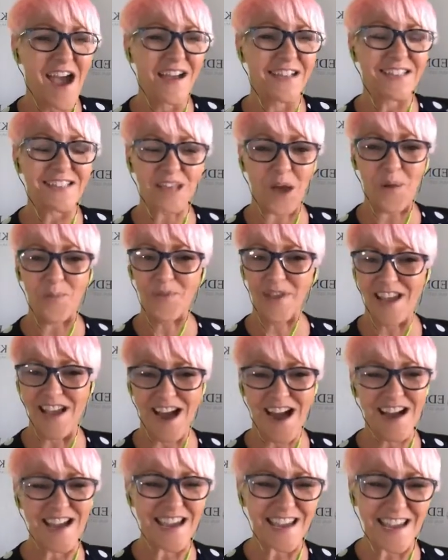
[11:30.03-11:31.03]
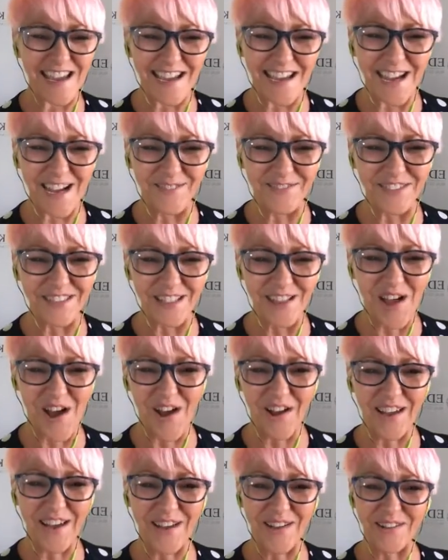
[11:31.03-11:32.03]
some young kid comes
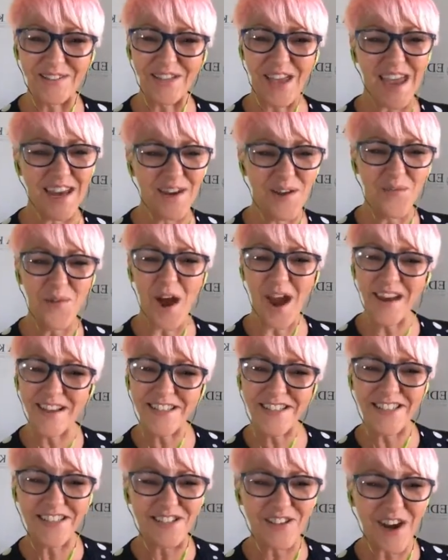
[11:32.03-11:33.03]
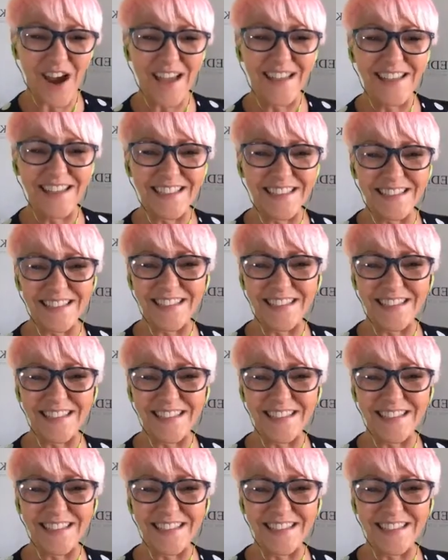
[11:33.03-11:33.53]
along and goes, Edna, why don't you try this?